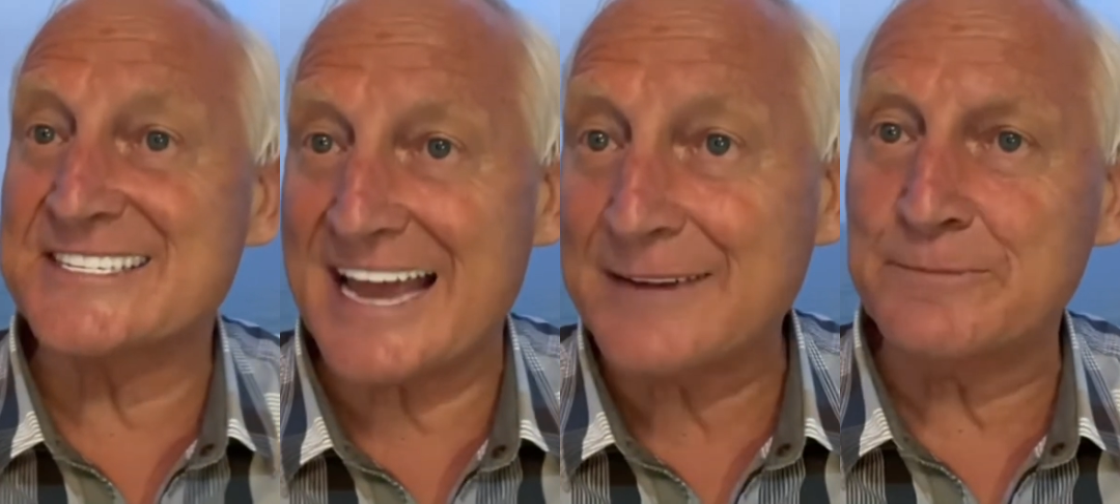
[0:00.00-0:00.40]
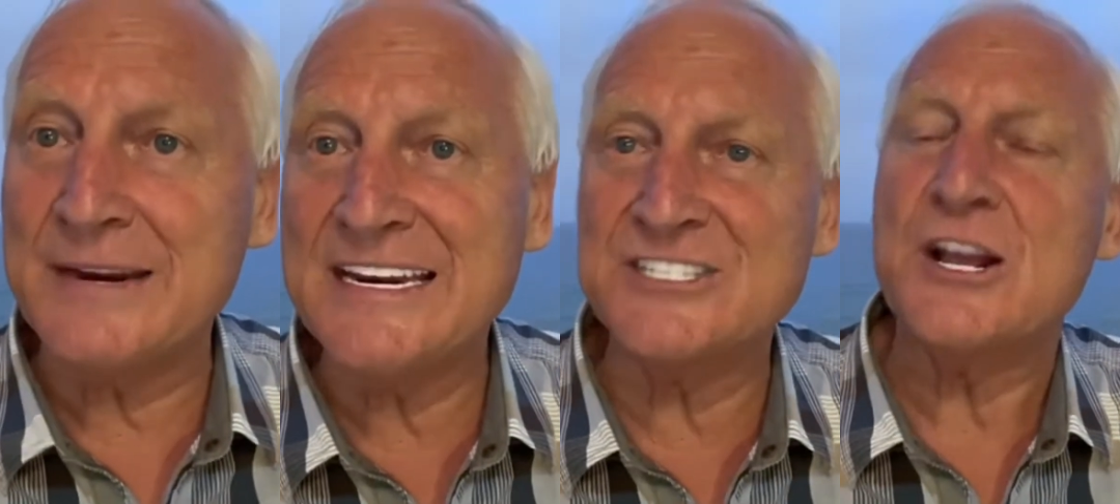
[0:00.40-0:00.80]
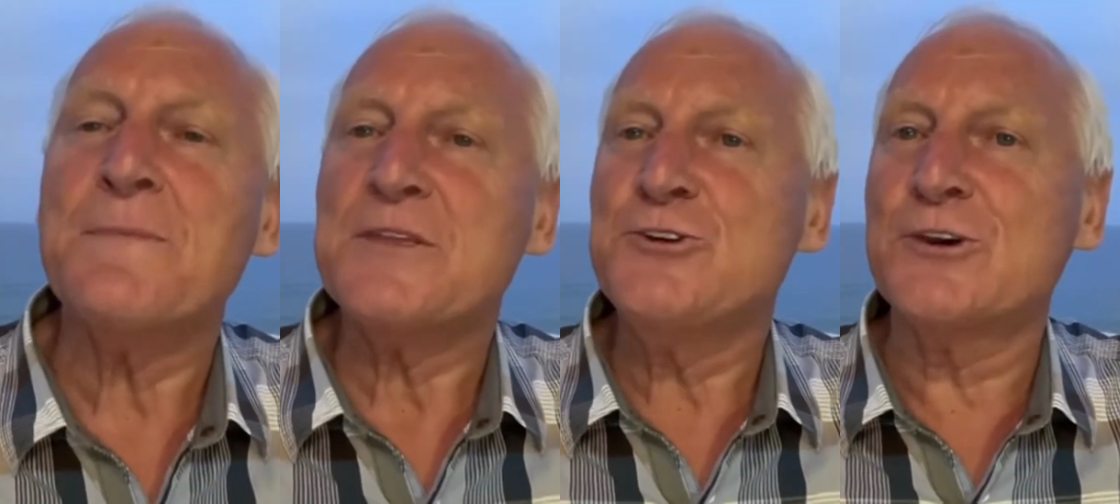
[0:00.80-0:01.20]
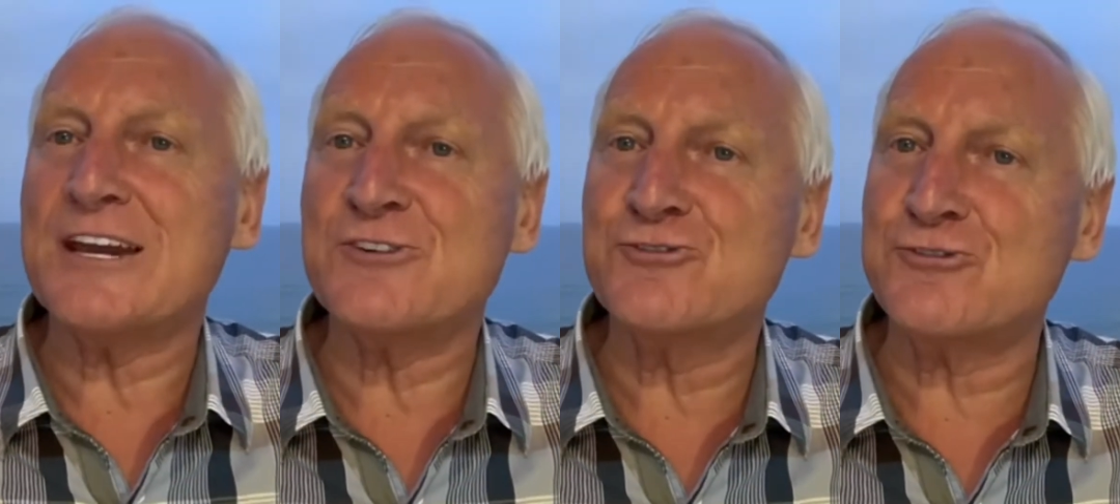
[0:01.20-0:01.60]
That means you
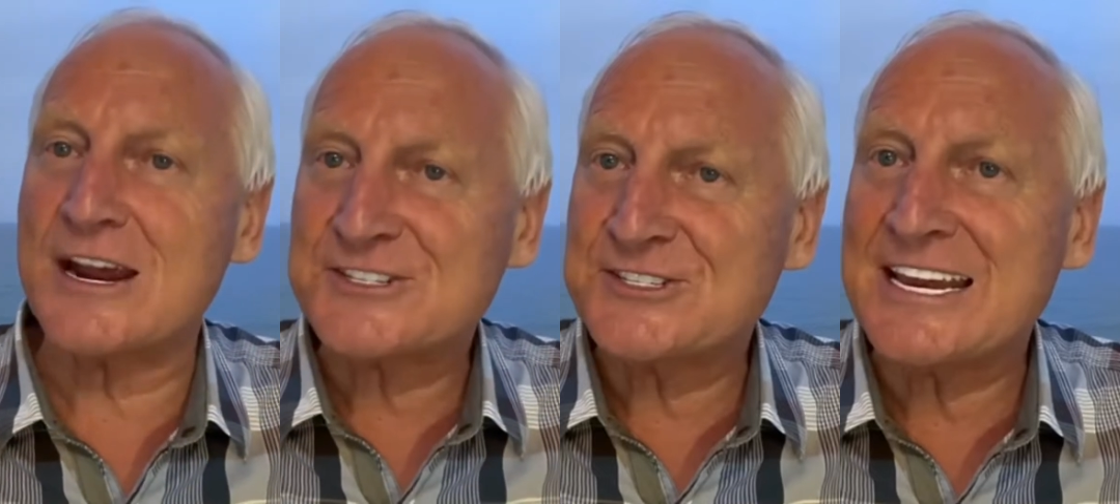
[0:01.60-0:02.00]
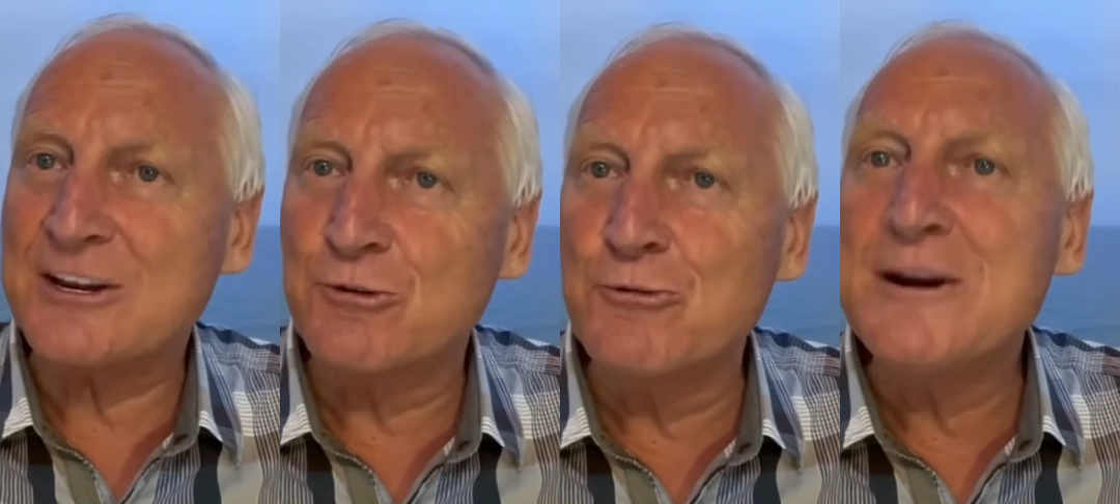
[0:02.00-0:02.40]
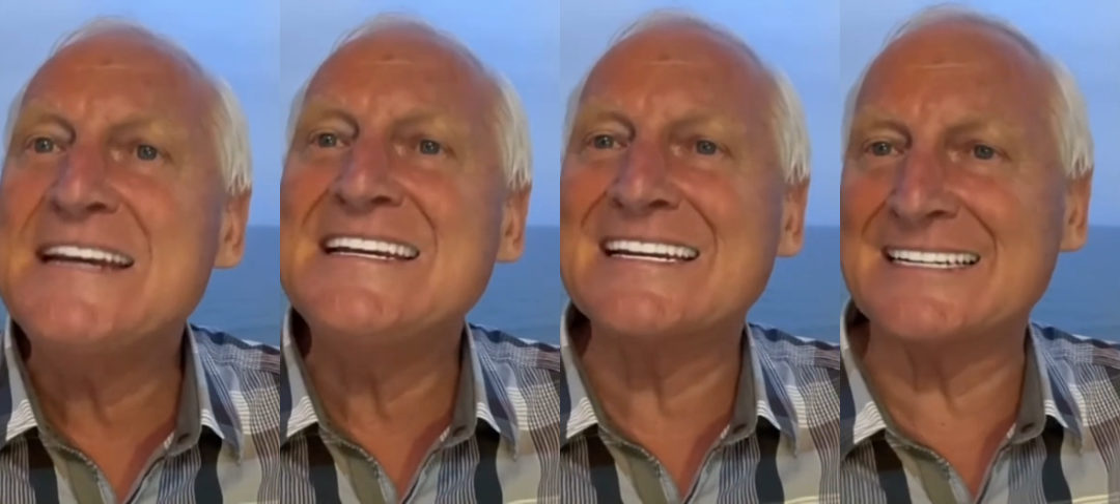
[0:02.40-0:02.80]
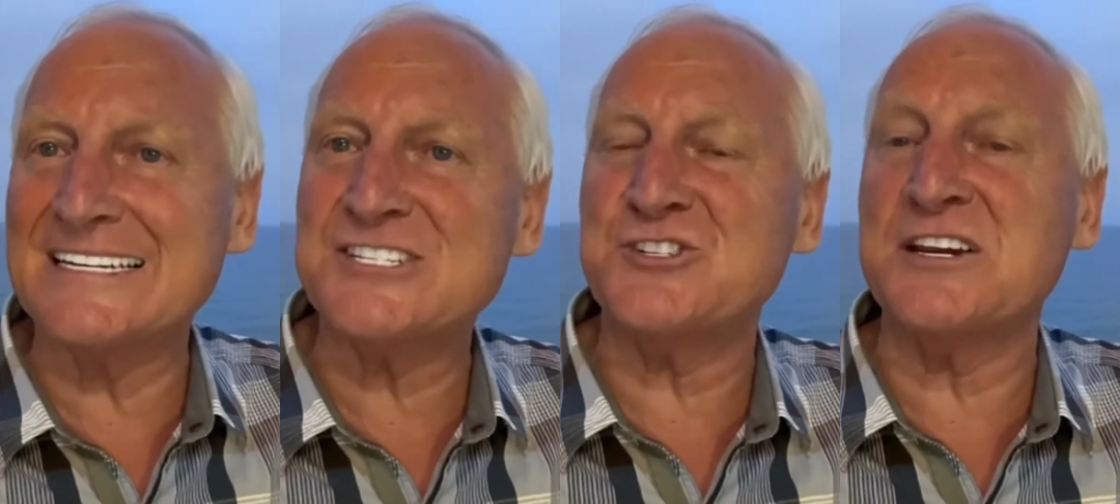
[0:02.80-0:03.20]
can trust the ingredient
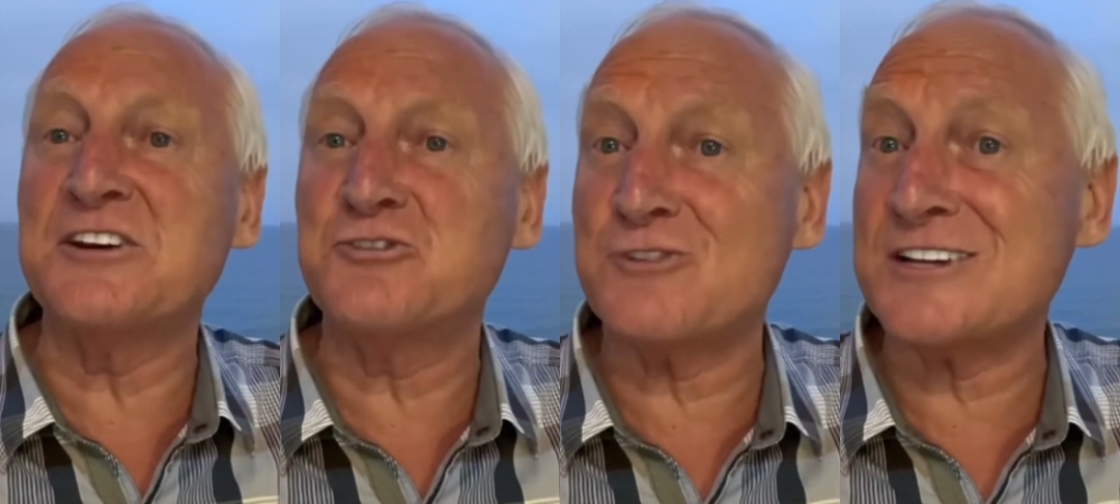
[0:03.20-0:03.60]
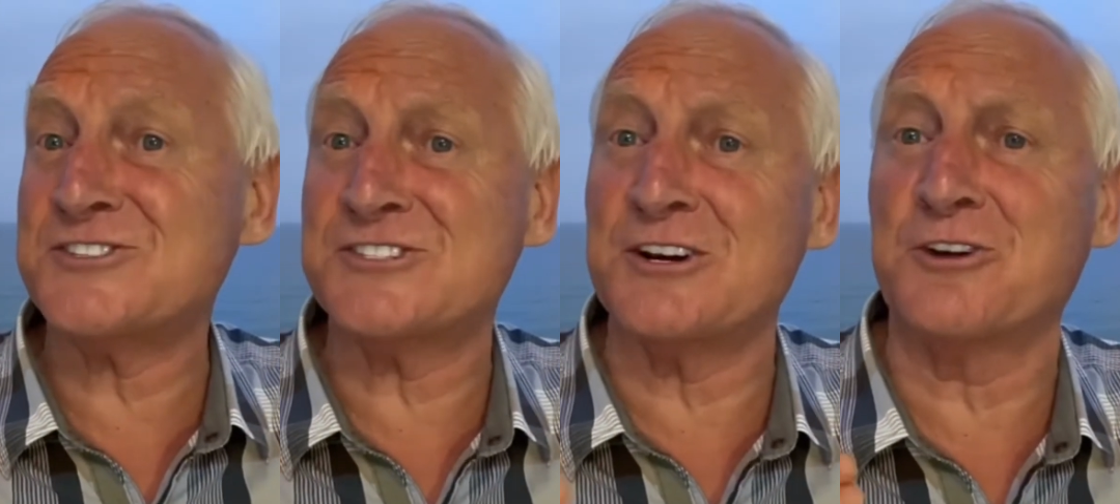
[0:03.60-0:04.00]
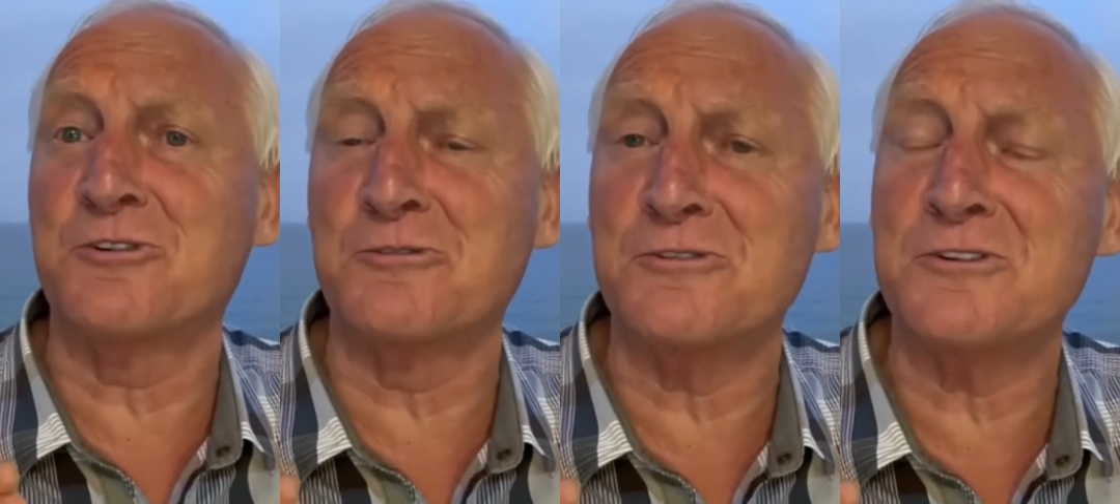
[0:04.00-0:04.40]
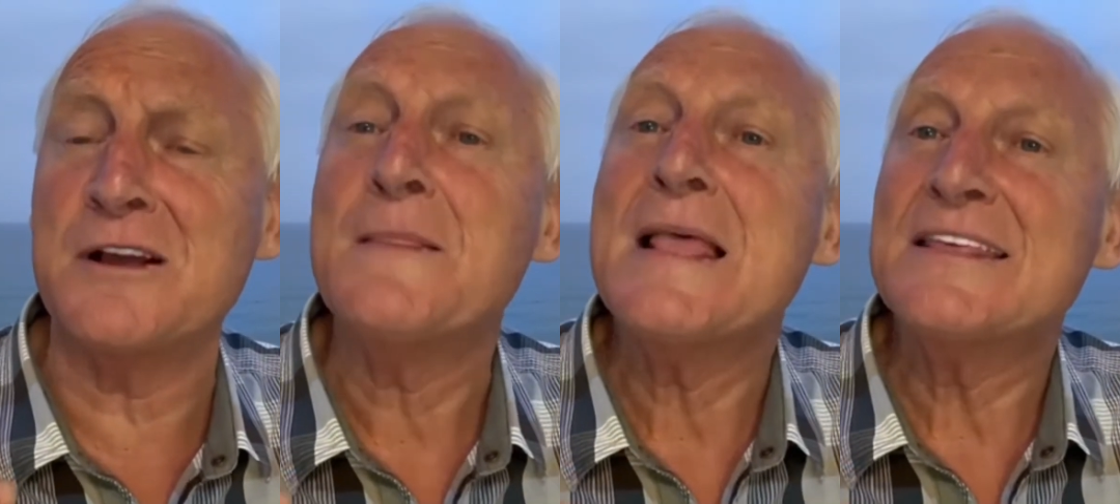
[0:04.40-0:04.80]
list, you can trust
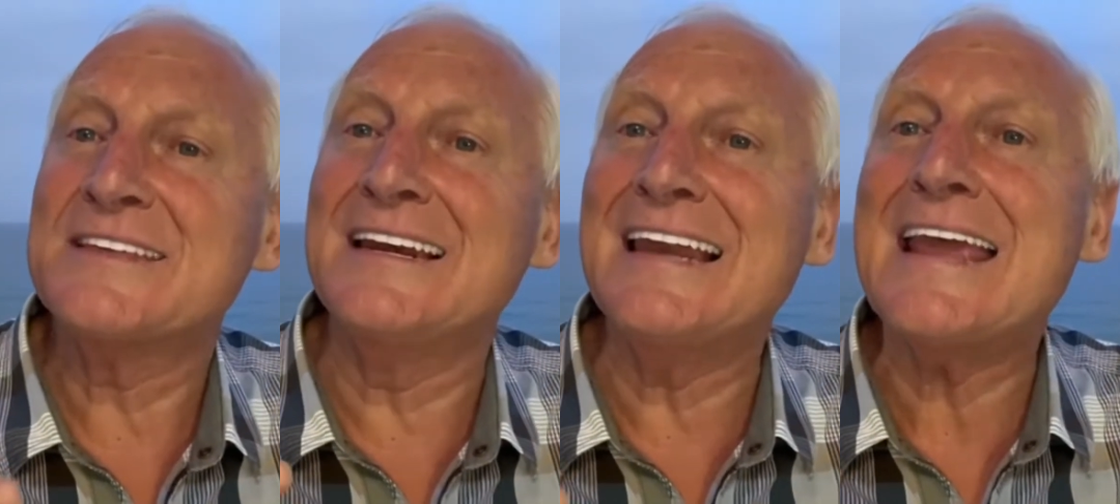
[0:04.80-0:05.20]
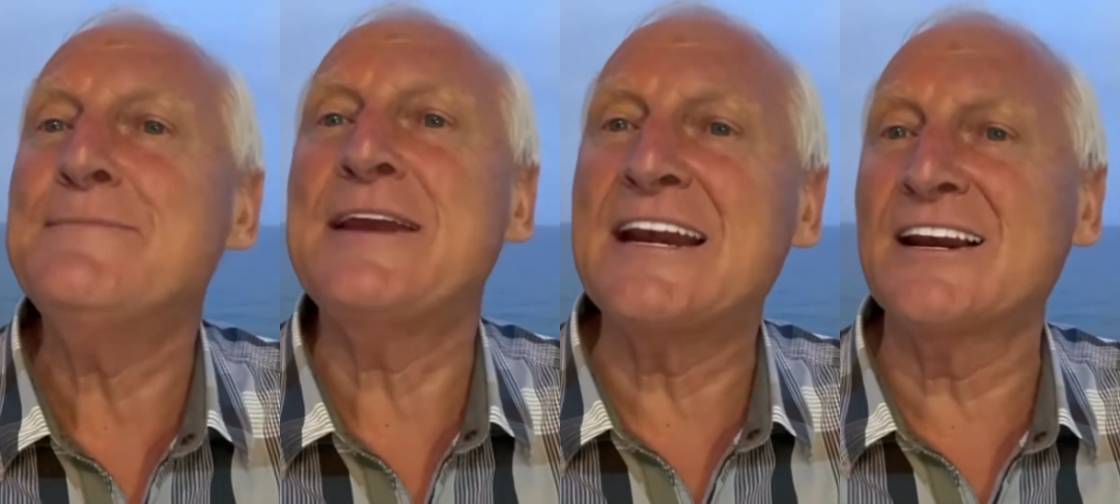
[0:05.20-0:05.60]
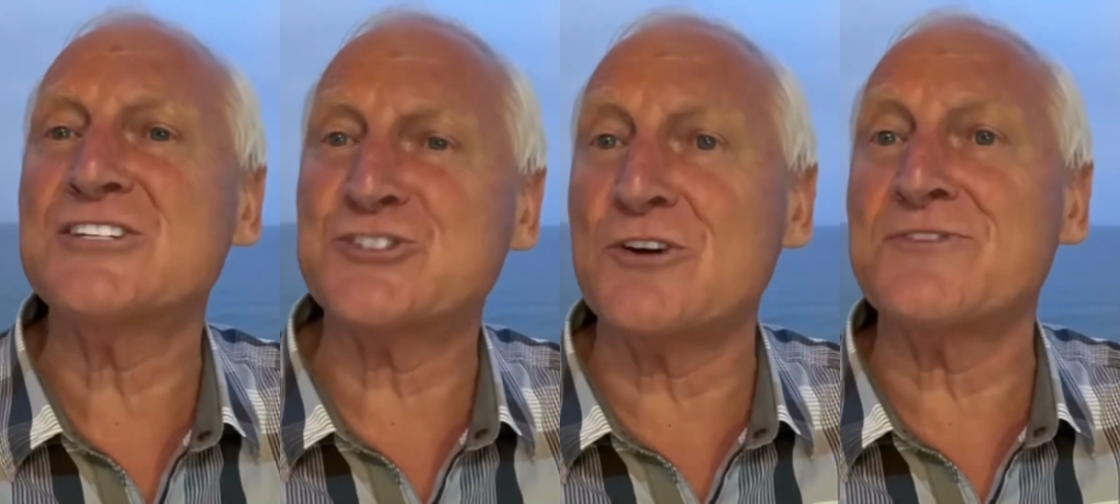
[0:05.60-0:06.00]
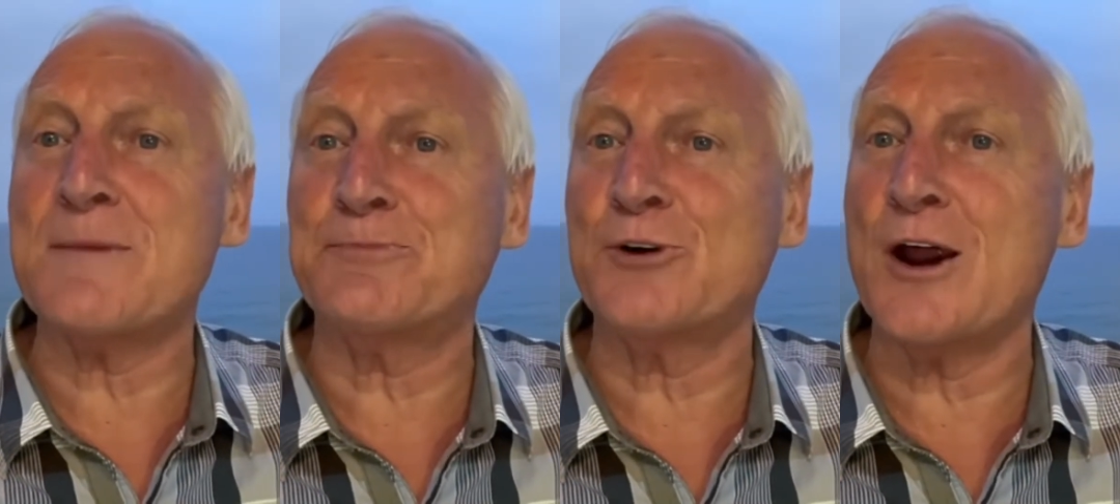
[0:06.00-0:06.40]
the labeling list of
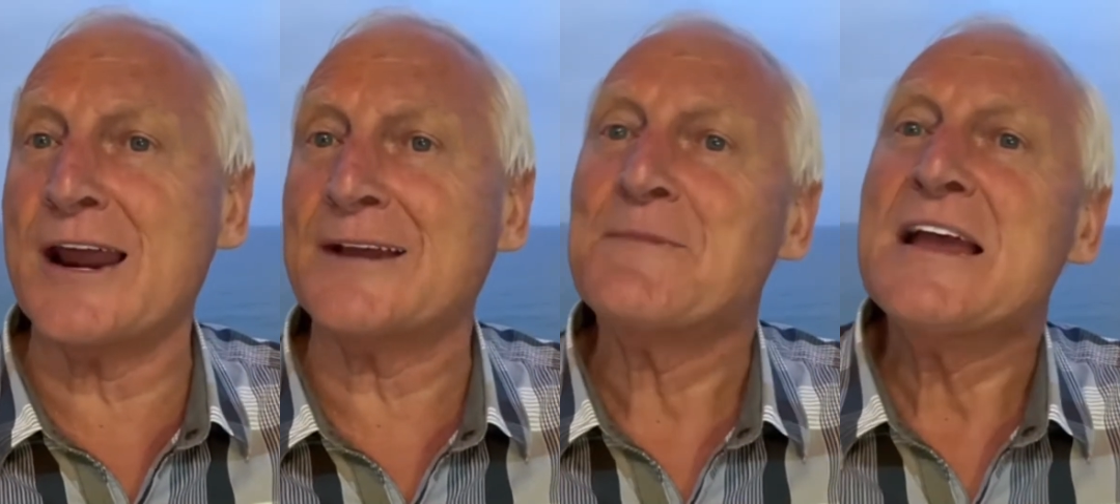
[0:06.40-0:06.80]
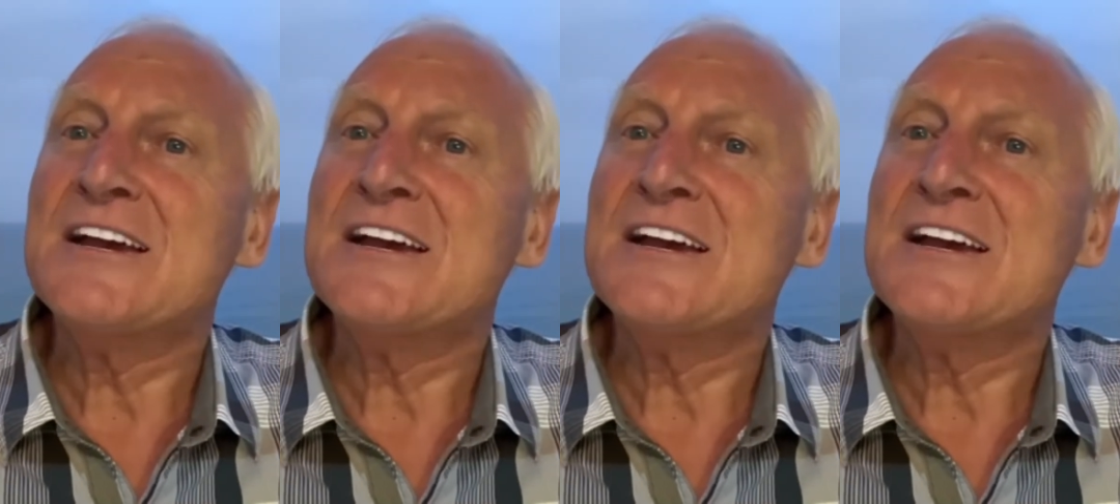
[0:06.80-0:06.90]
that product.